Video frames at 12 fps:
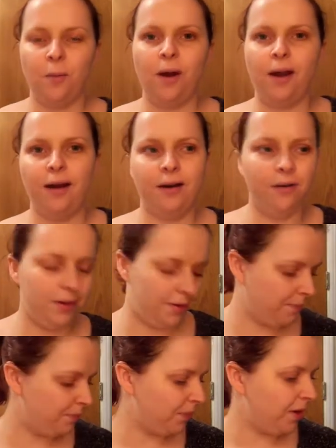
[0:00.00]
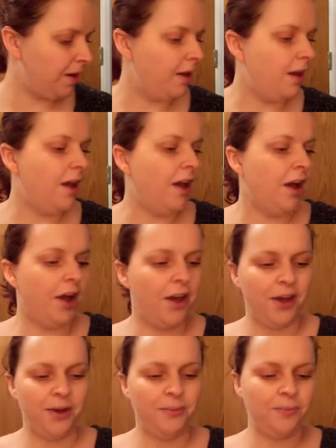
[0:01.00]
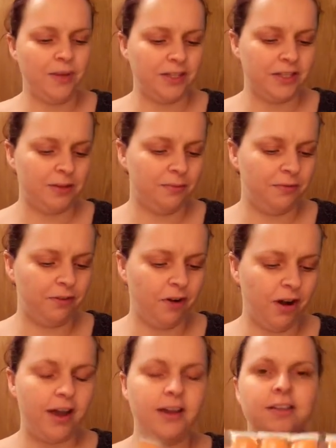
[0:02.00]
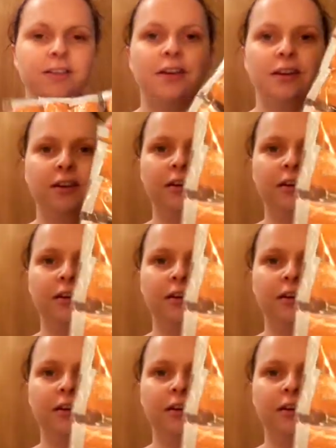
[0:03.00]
wow. Some Friars